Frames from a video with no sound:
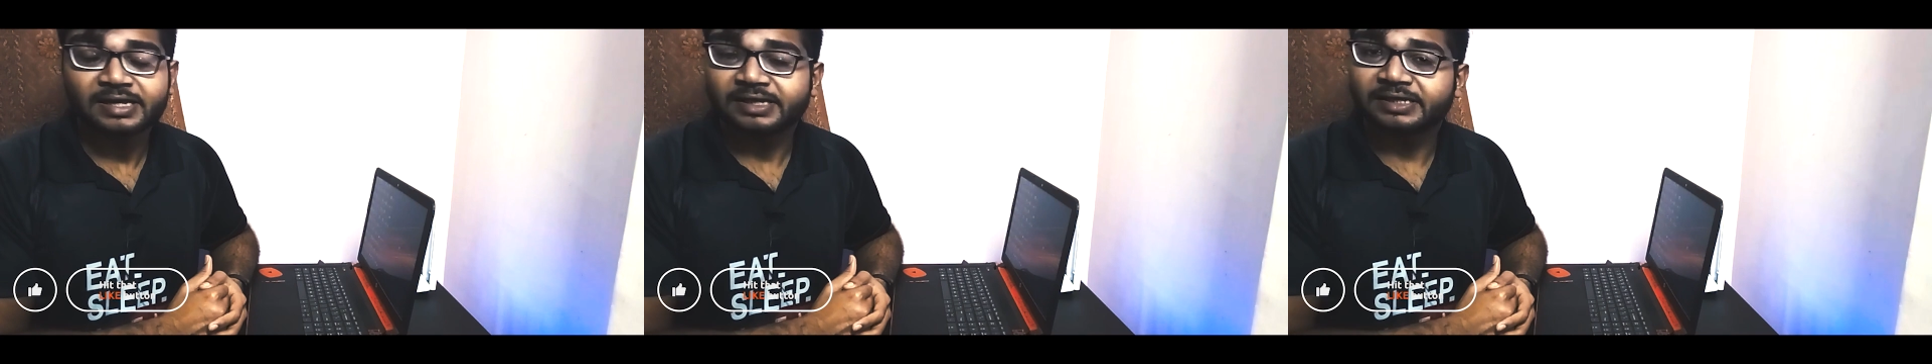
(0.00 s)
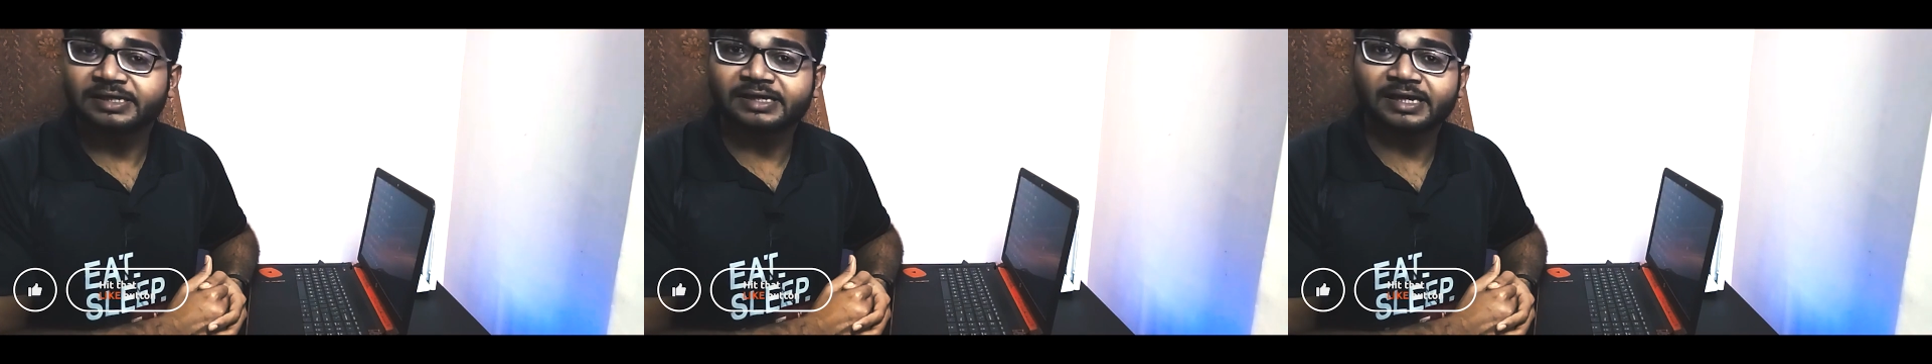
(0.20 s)

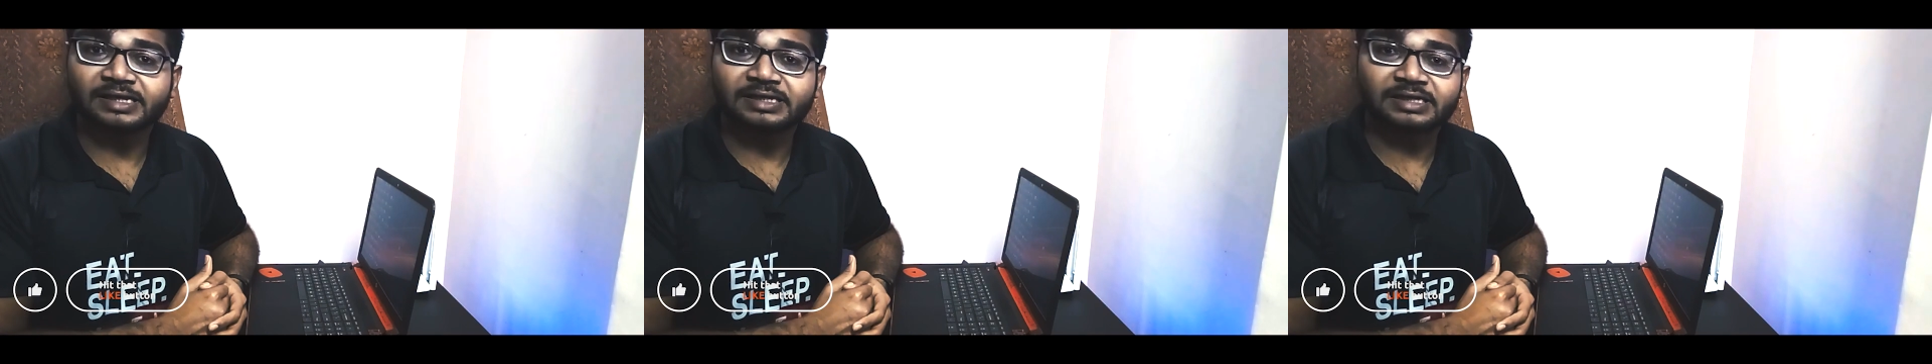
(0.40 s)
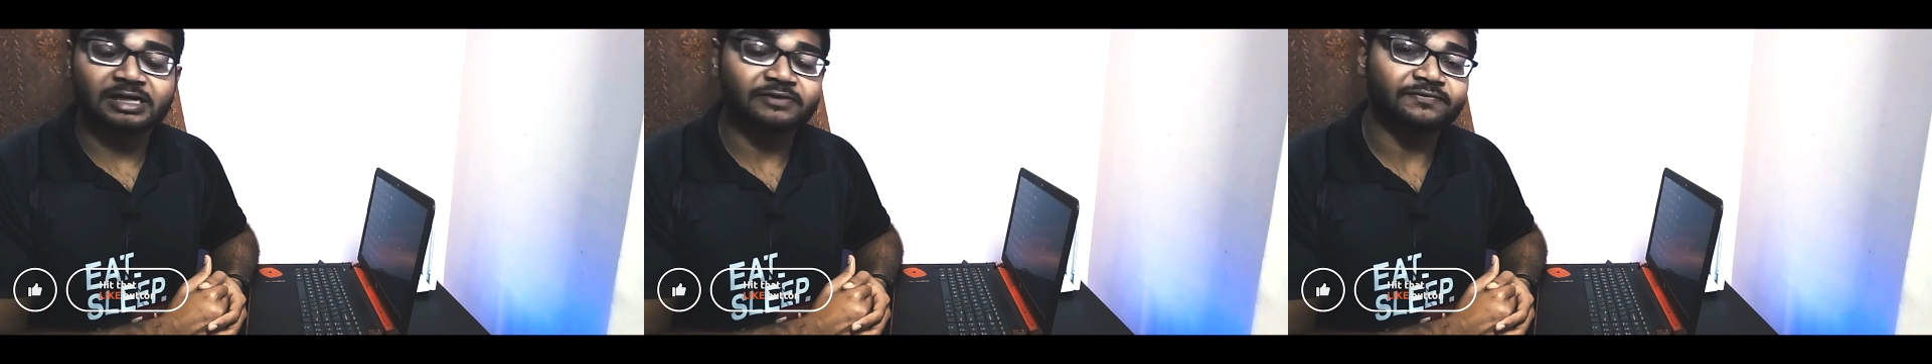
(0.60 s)
he
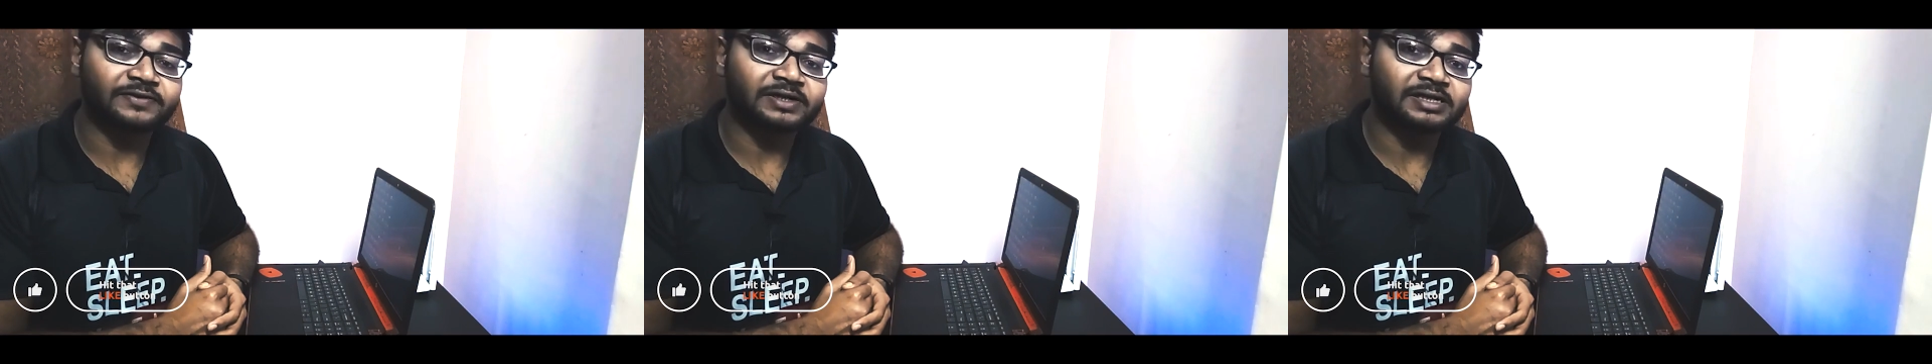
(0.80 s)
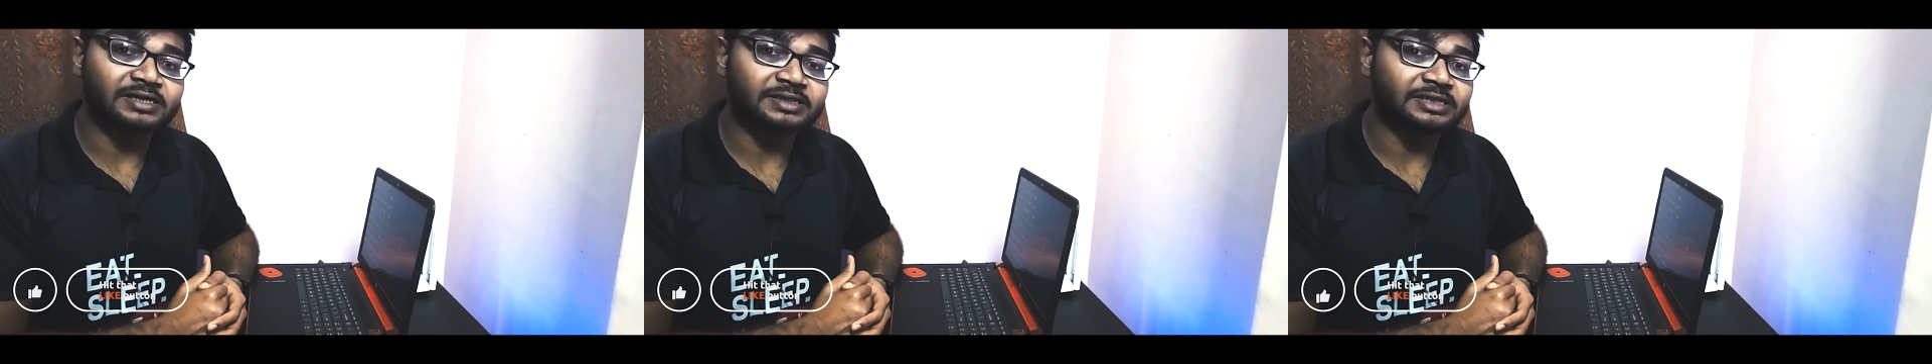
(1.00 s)
can
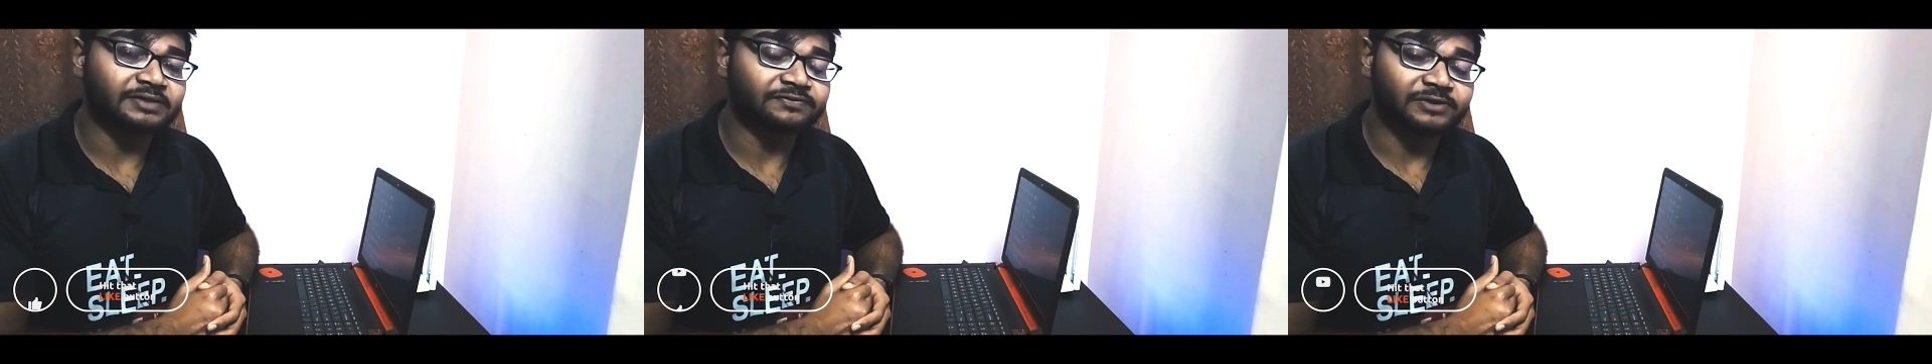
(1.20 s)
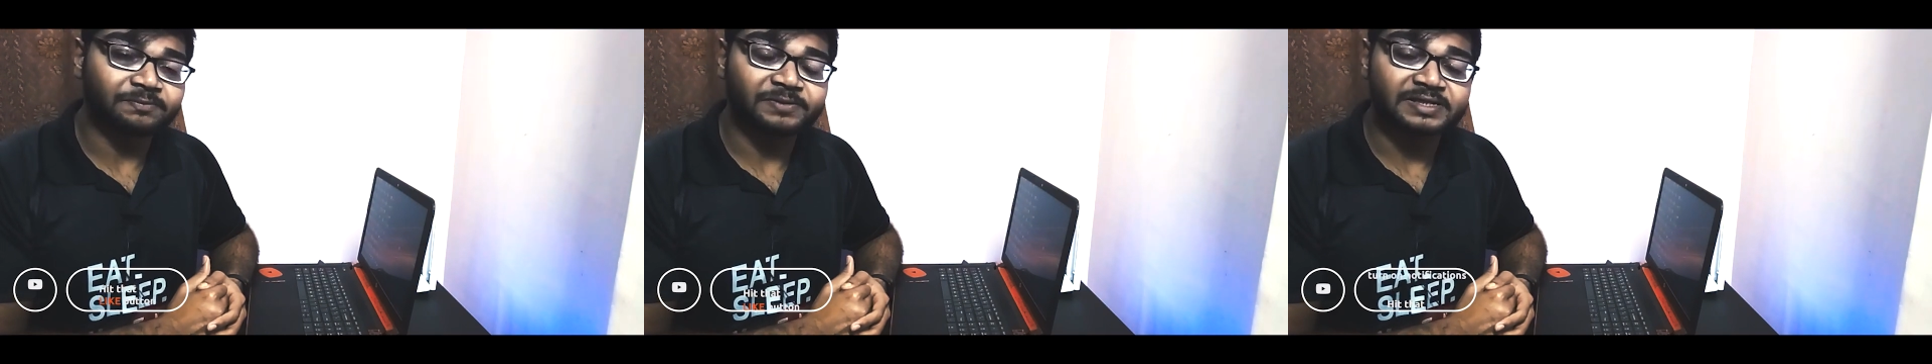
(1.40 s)
configure the
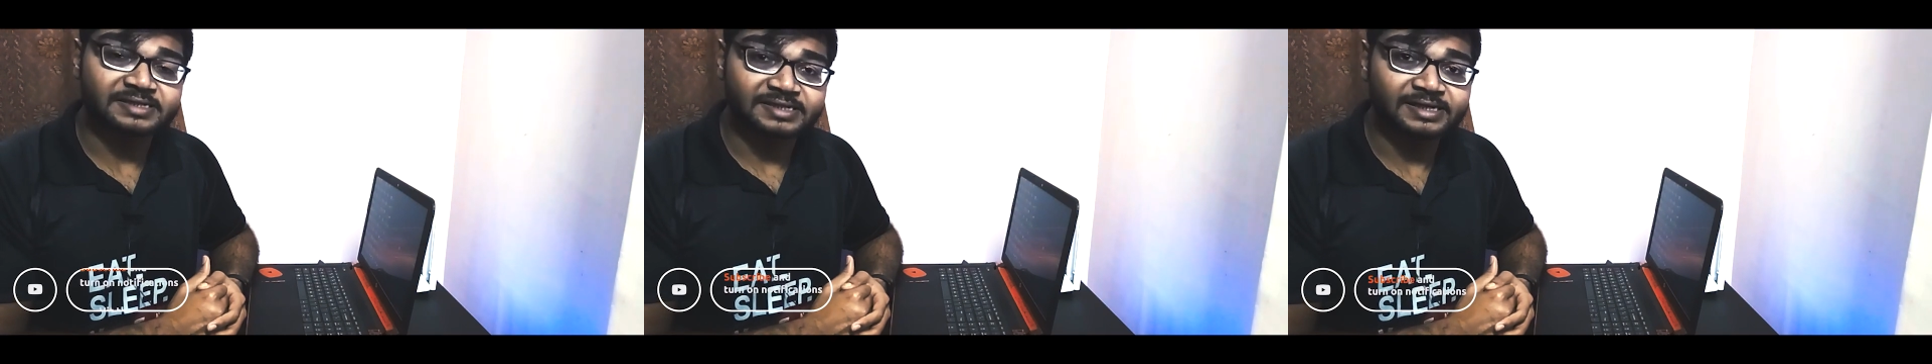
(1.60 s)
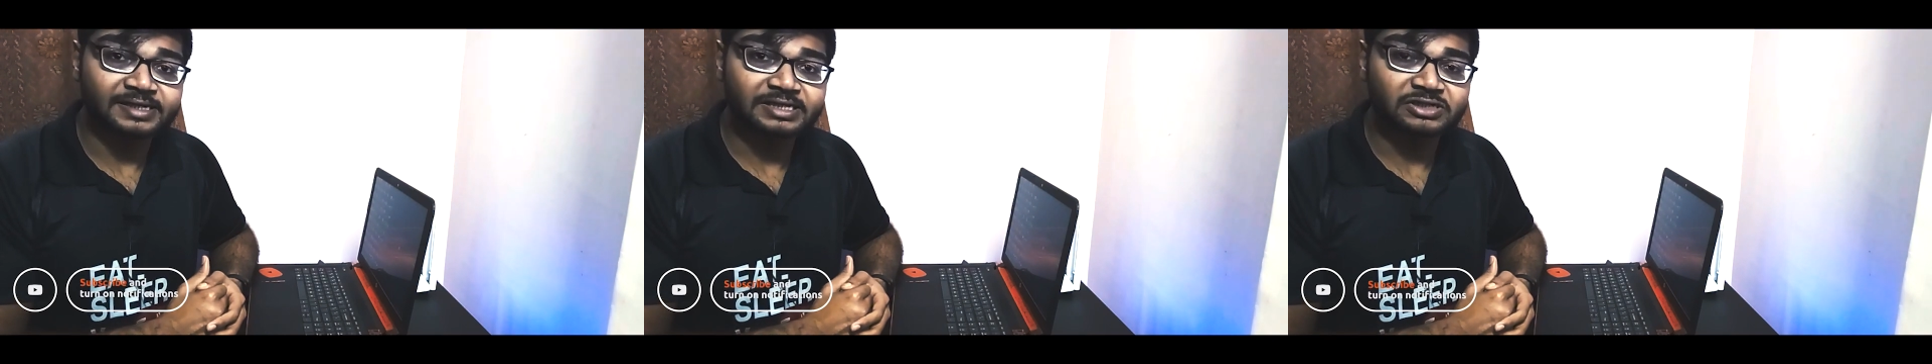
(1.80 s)
VPN
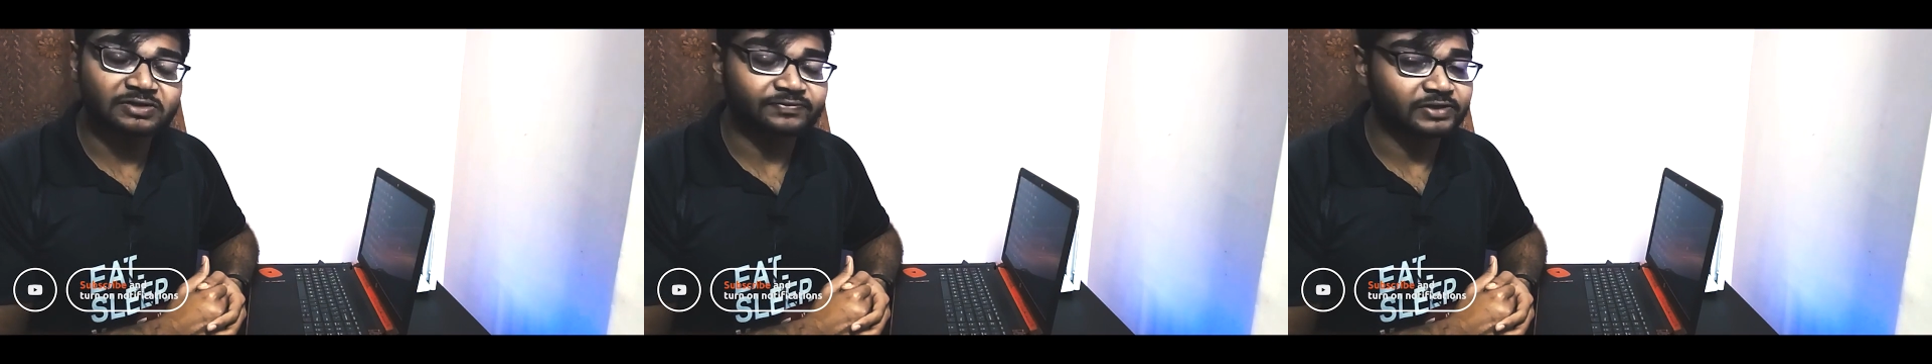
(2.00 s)
settings of